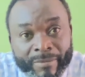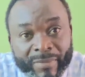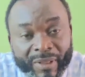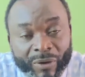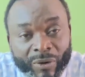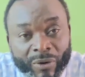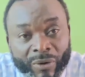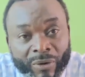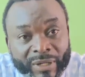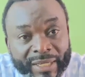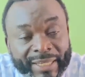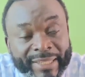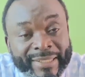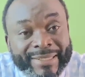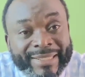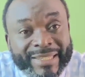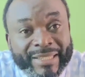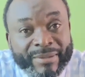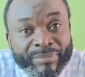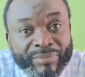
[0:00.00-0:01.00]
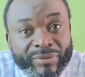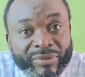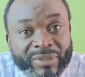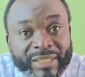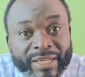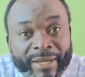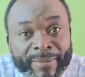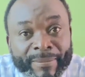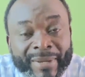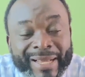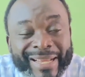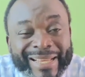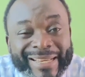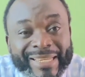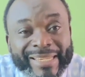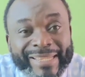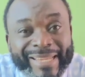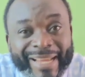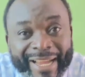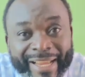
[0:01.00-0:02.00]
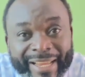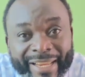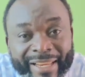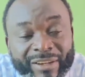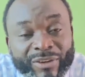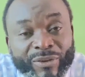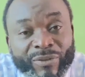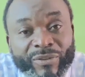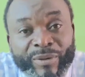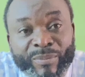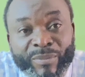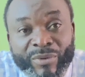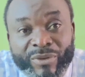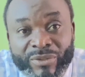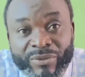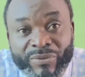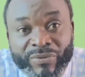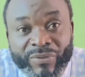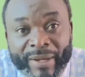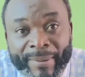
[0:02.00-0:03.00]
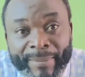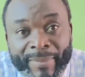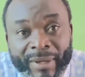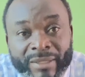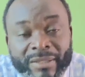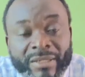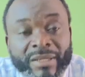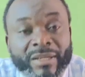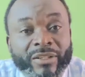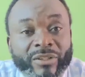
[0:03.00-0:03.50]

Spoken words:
or in simple terms, dying of the muscle fibers.